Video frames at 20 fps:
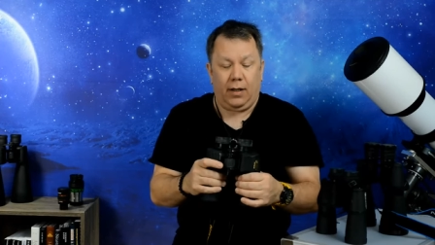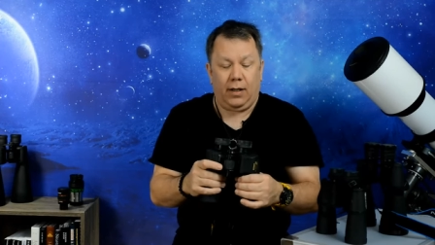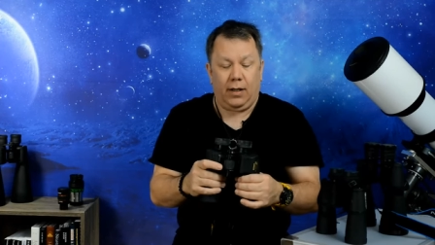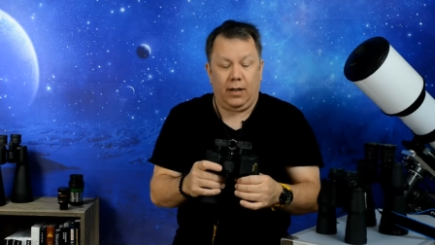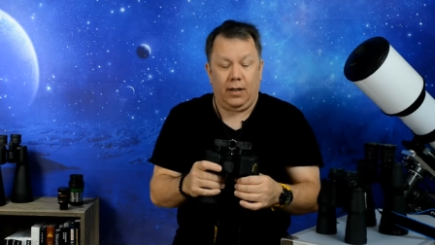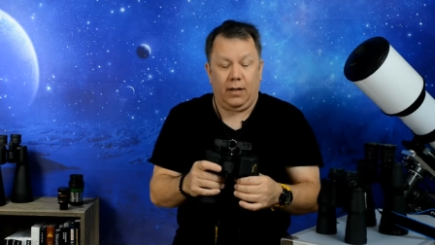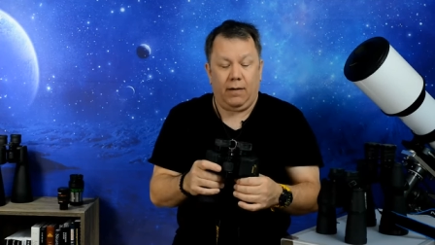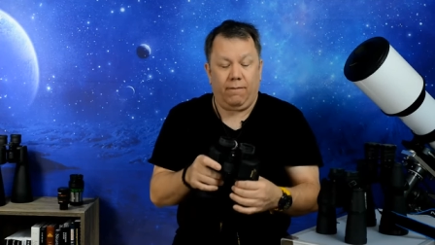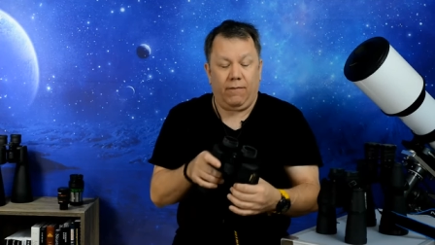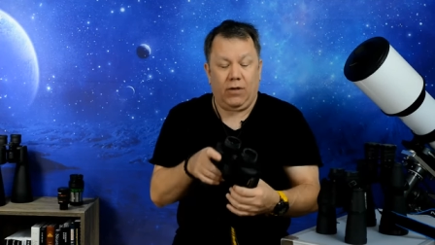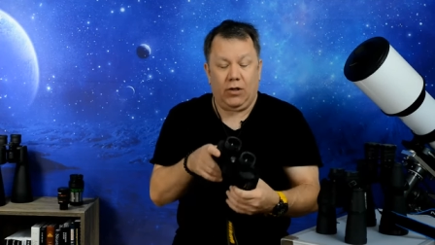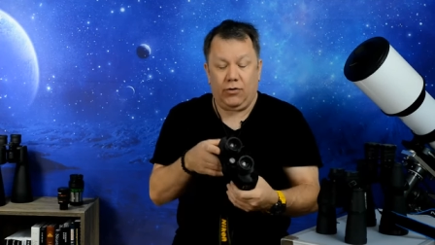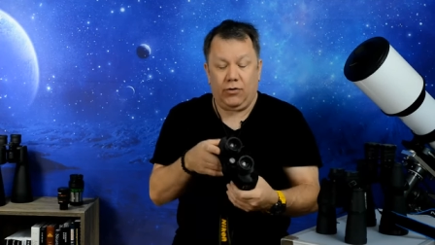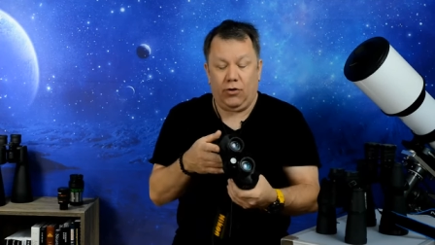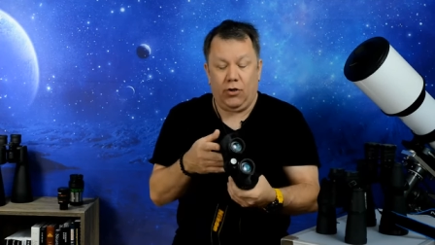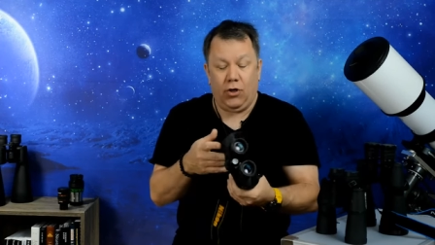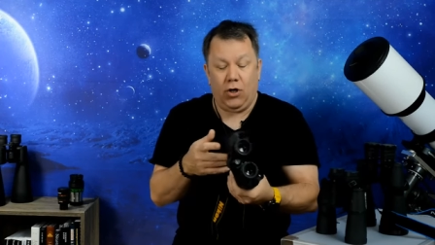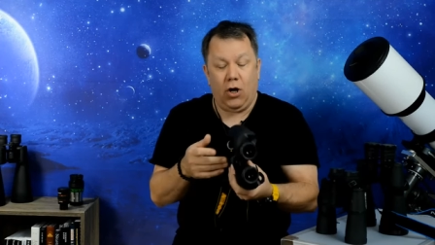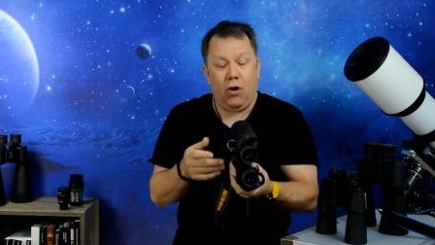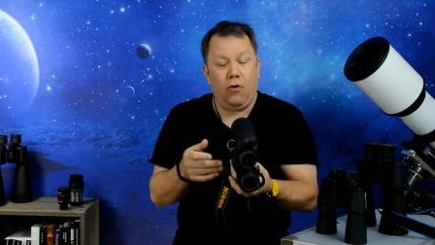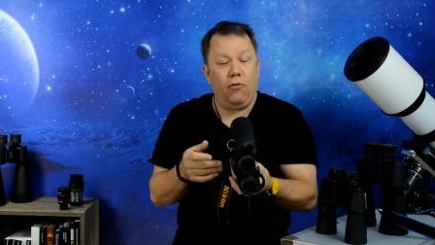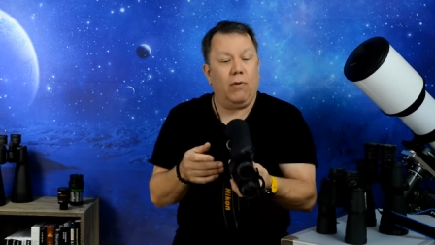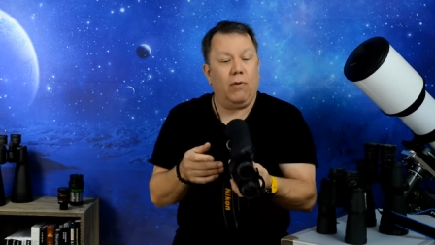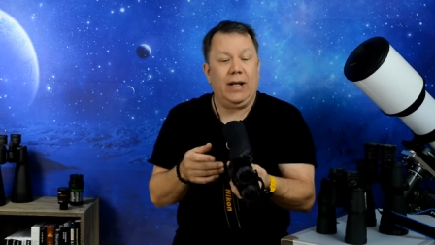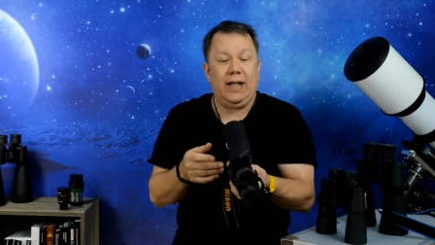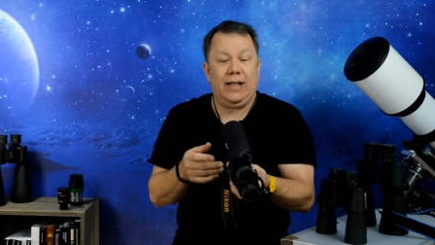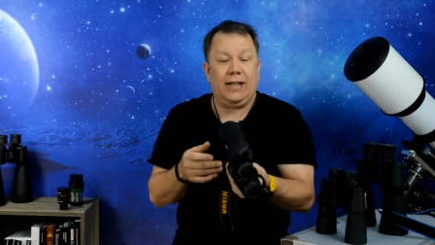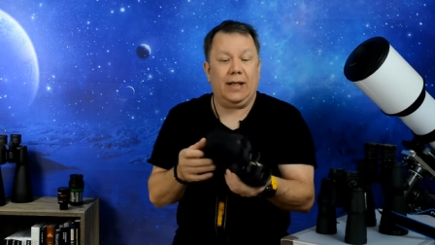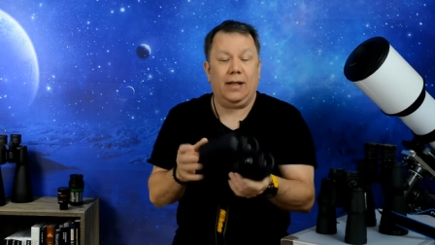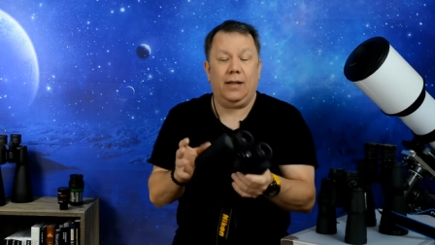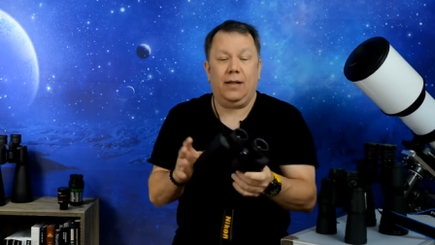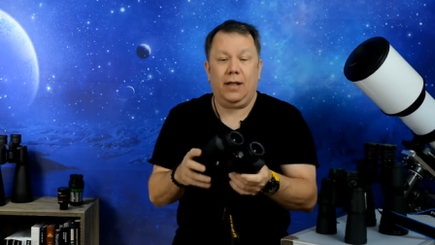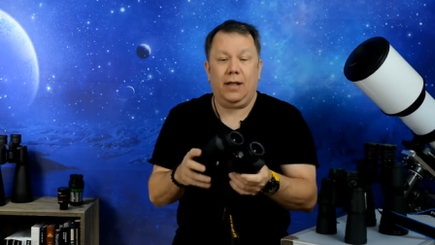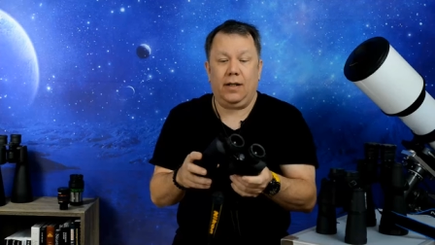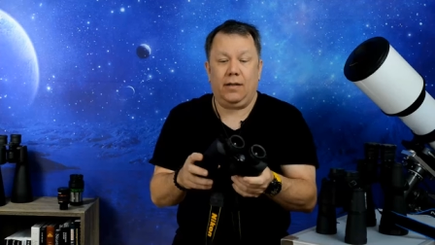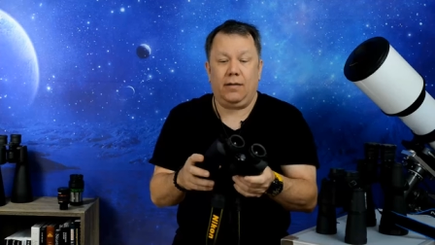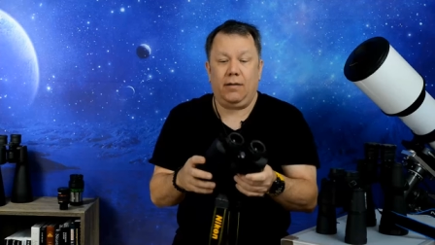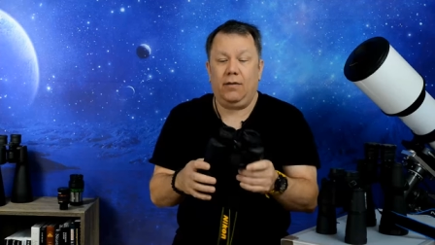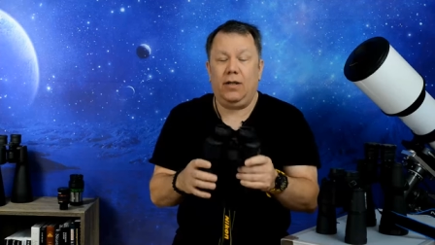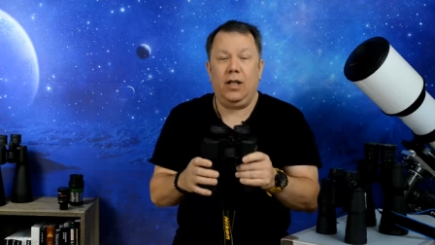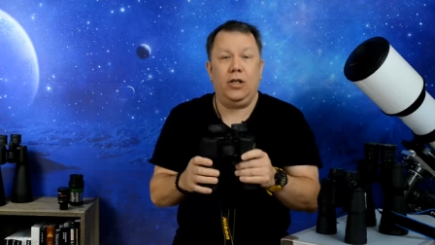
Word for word: Um, there's no reason that,